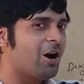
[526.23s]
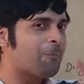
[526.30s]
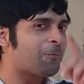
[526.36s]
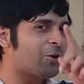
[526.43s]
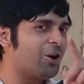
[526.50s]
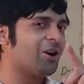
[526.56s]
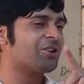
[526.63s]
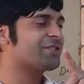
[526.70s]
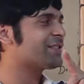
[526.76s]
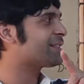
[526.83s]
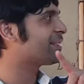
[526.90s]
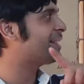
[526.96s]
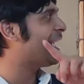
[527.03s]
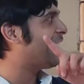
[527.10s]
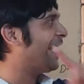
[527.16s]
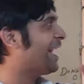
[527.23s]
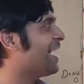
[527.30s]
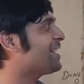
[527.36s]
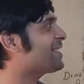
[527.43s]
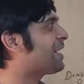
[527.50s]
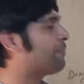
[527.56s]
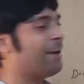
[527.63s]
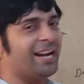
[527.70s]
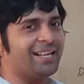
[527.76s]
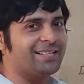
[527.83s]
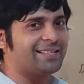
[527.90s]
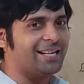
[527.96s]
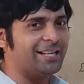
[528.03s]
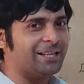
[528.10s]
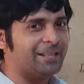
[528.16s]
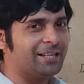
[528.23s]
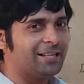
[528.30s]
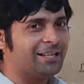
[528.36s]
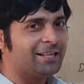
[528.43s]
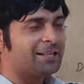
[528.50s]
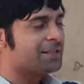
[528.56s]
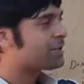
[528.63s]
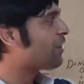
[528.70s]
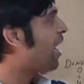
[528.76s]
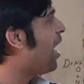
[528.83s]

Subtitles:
of course they can answer very easily. So